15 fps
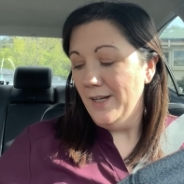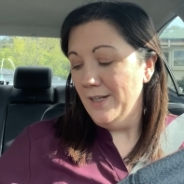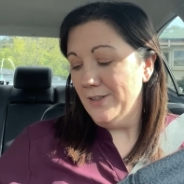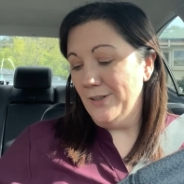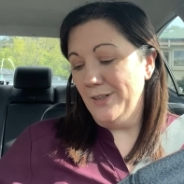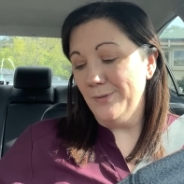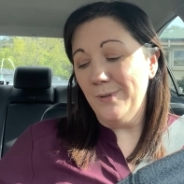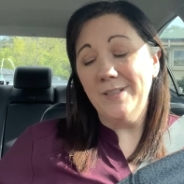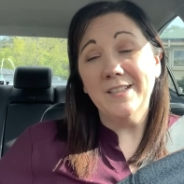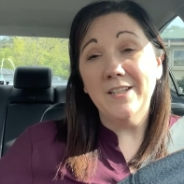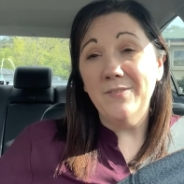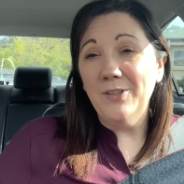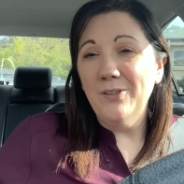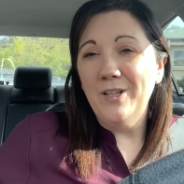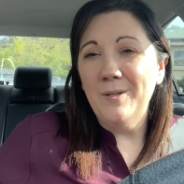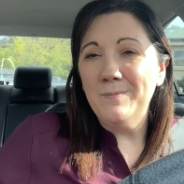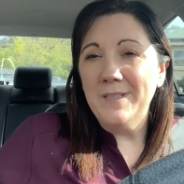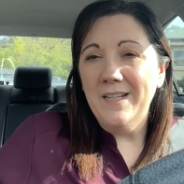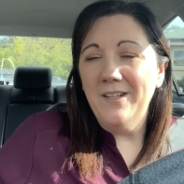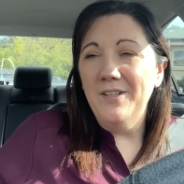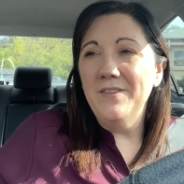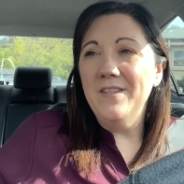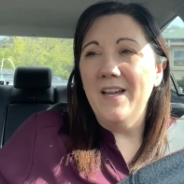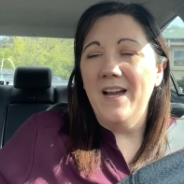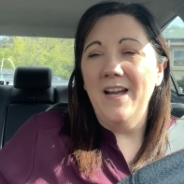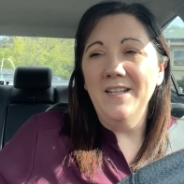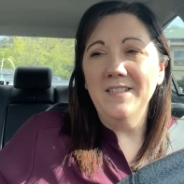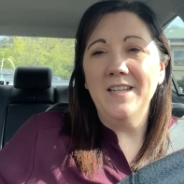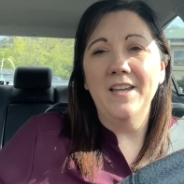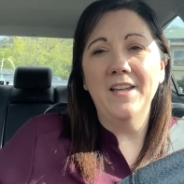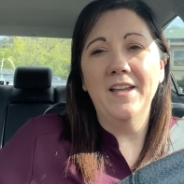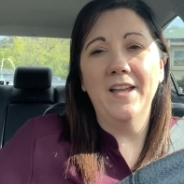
So I just wanted to give you a little update on that.